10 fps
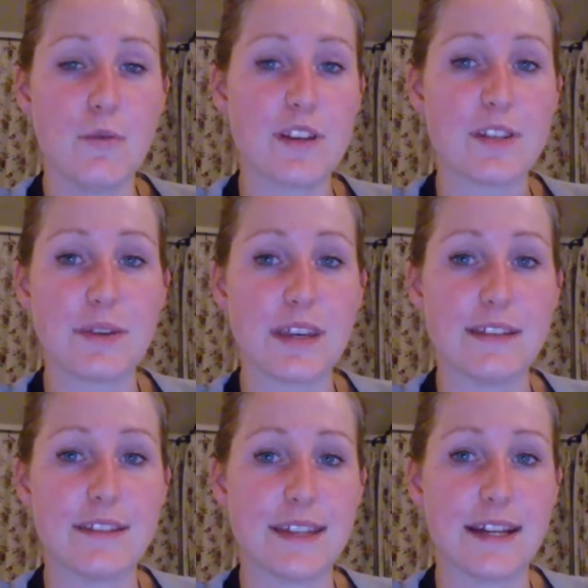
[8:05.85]

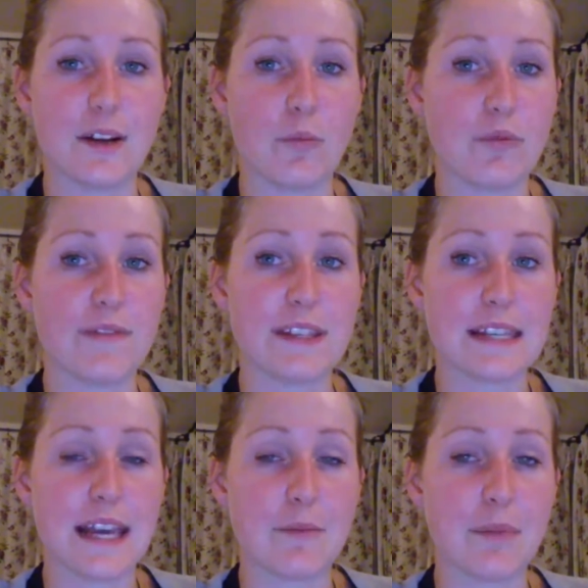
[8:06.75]
recipes that are
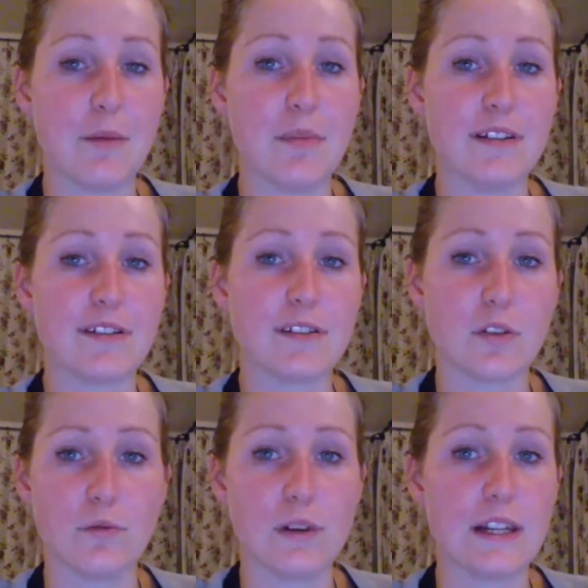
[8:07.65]
previously unpublished,
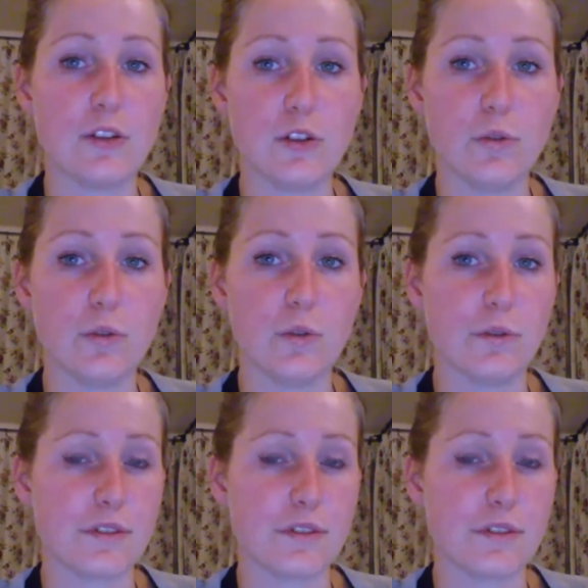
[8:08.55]
so really new,